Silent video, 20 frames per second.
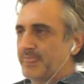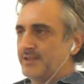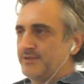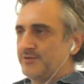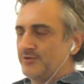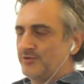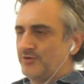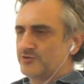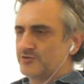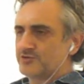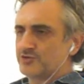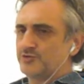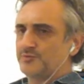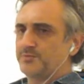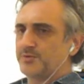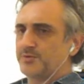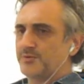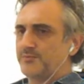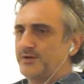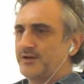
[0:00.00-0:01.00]
and also
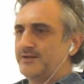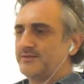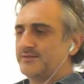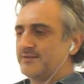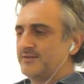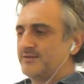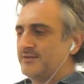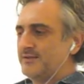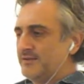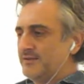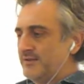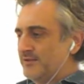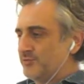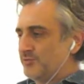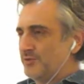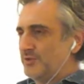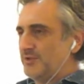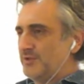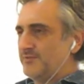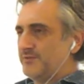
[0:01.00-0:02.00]
to provide
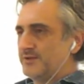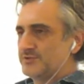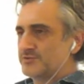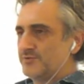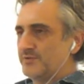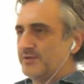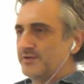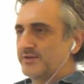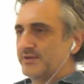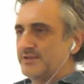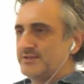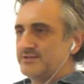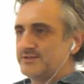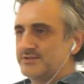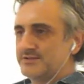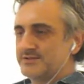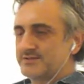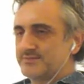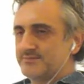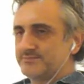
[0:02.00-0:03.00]
two different swing
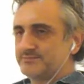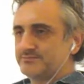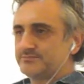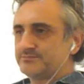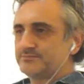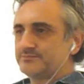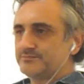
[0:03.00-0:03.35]
ranges